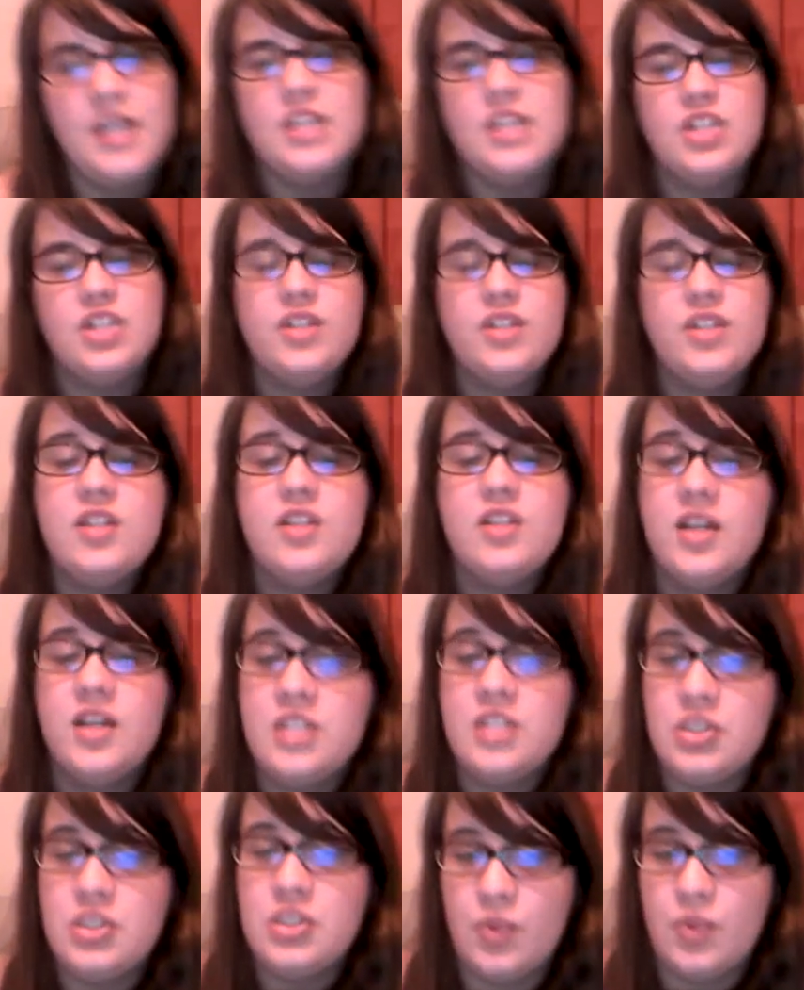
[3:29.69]
During the
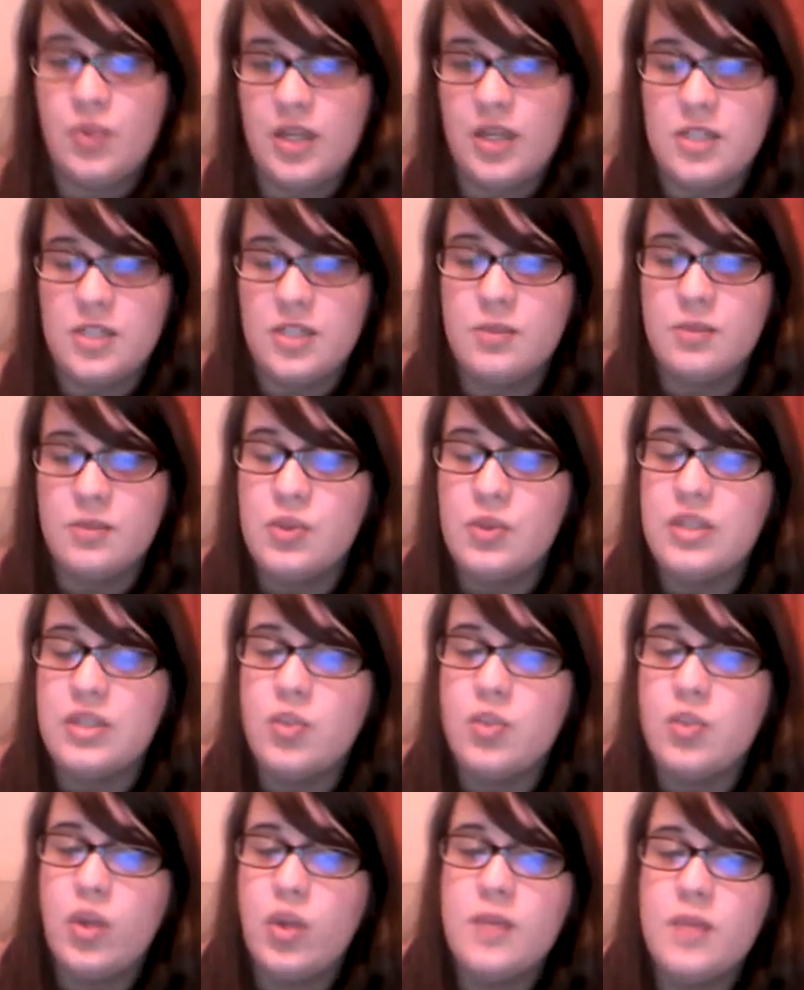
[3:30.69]
1920s, between
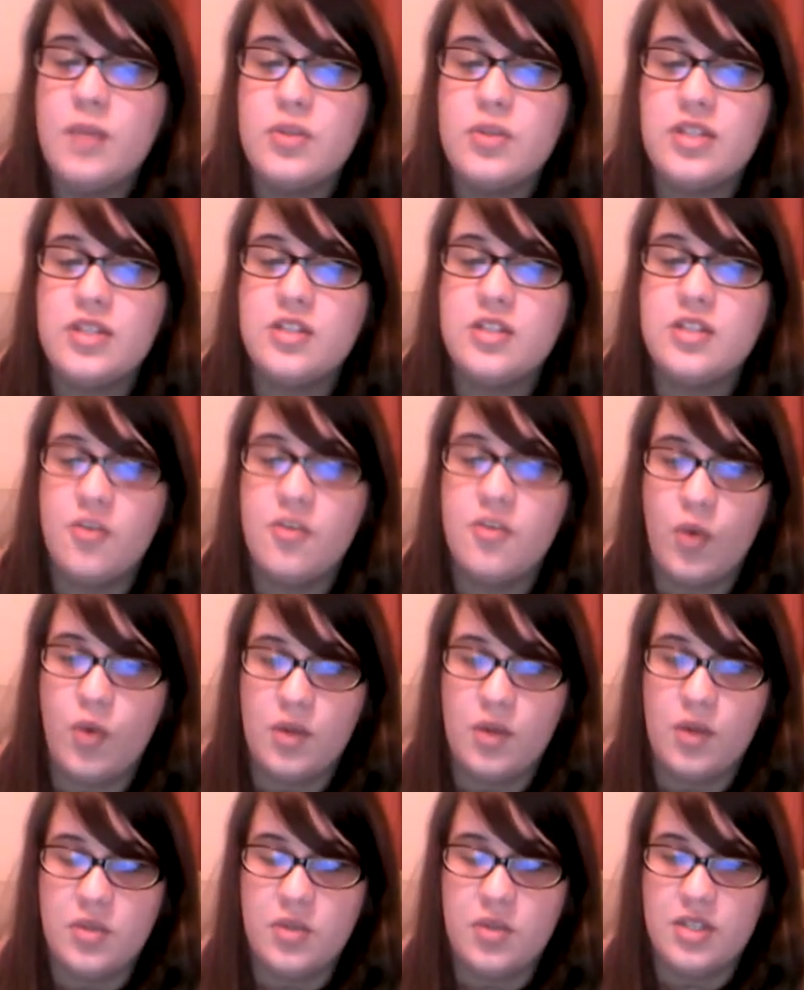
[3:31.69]
20% to
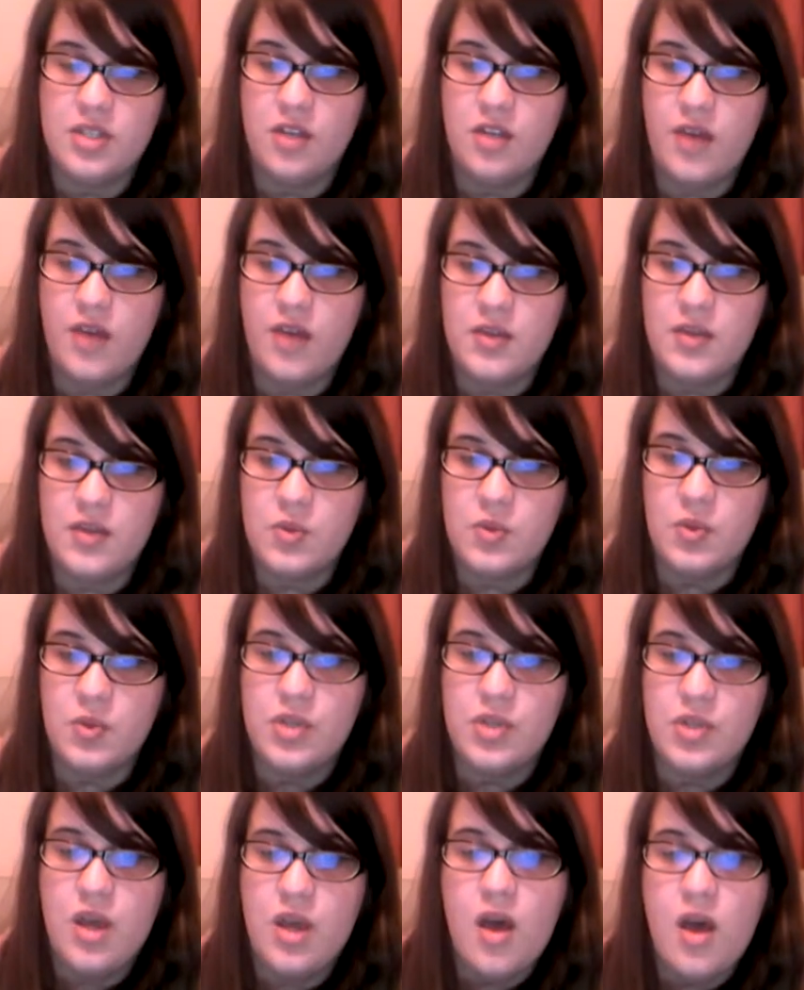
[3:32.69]
40% of high
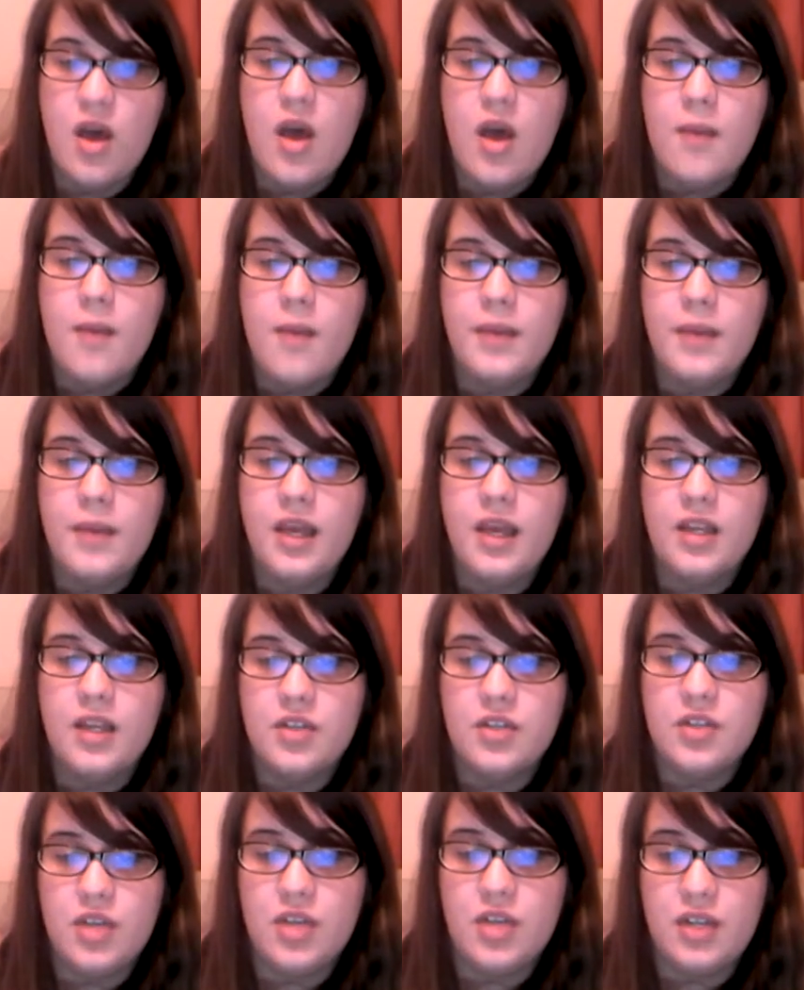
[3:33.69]
schools began
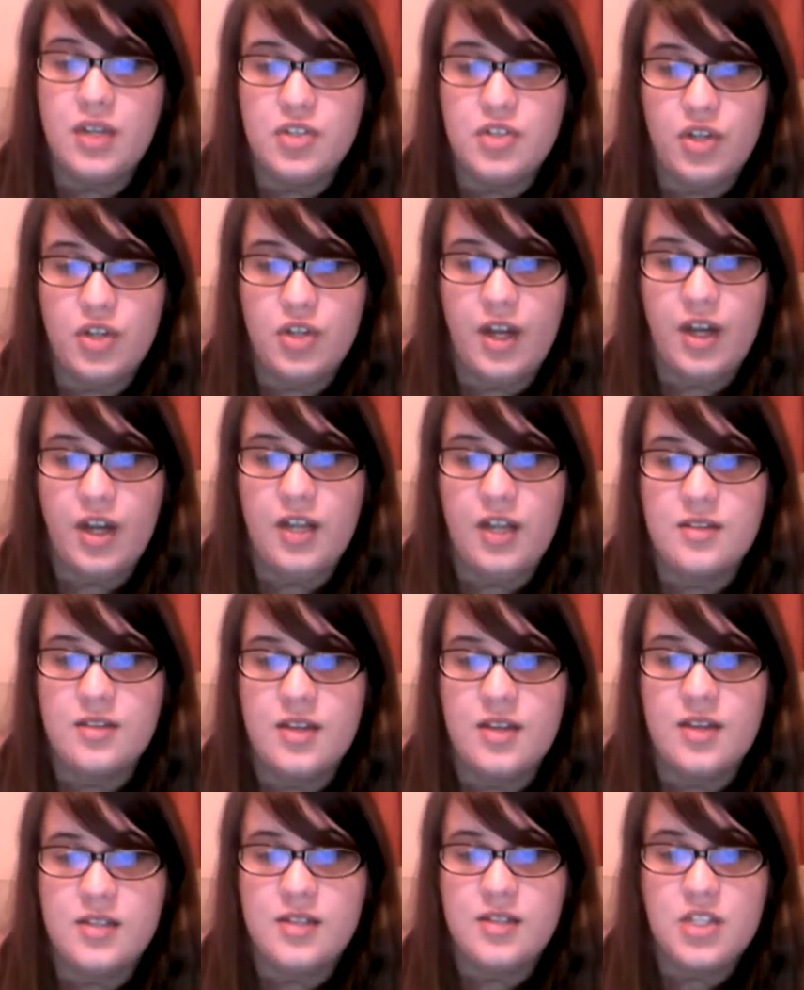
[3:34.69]
integrating
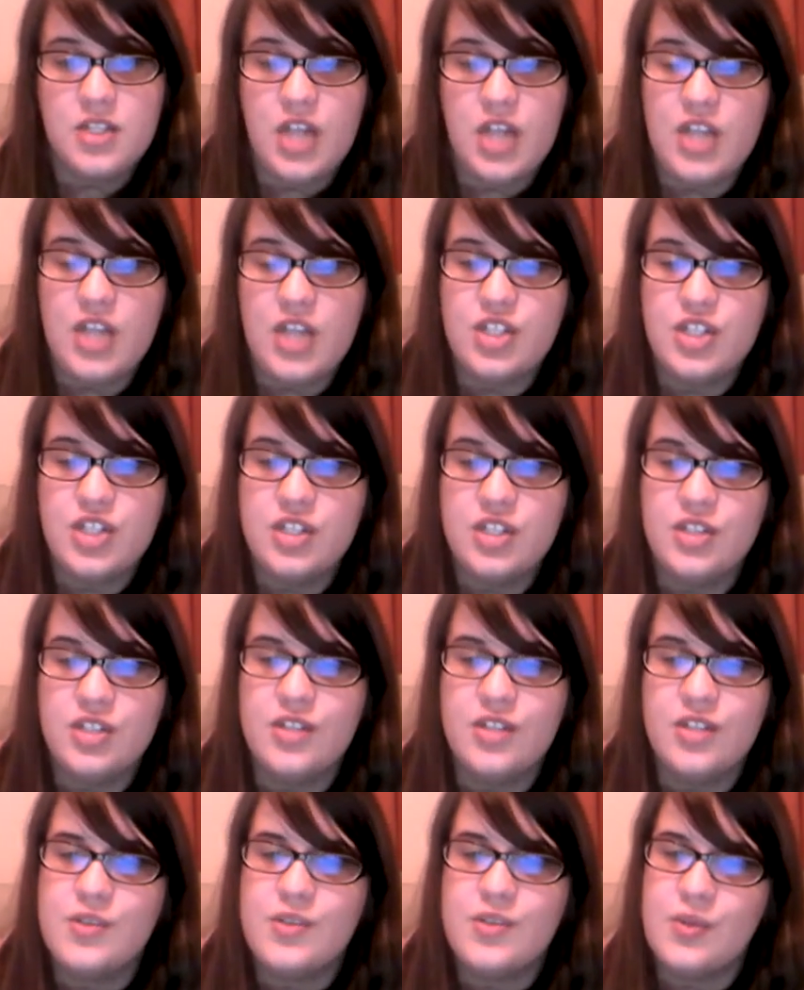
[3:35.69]
sex education into
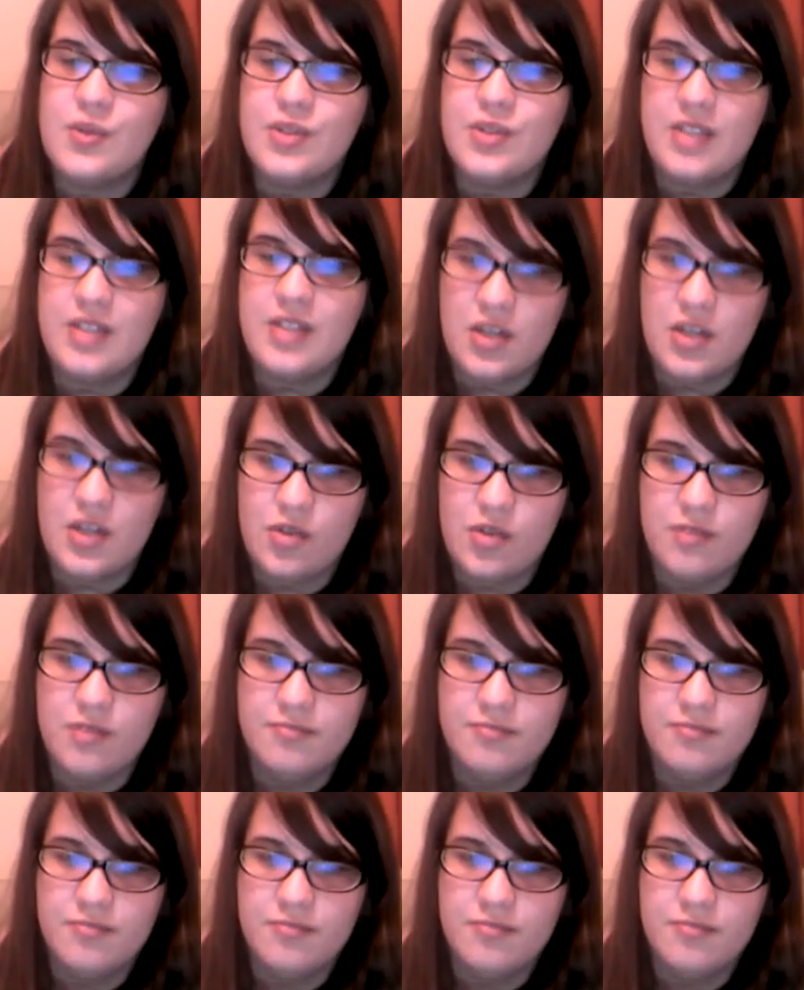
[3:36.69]
the school schedule.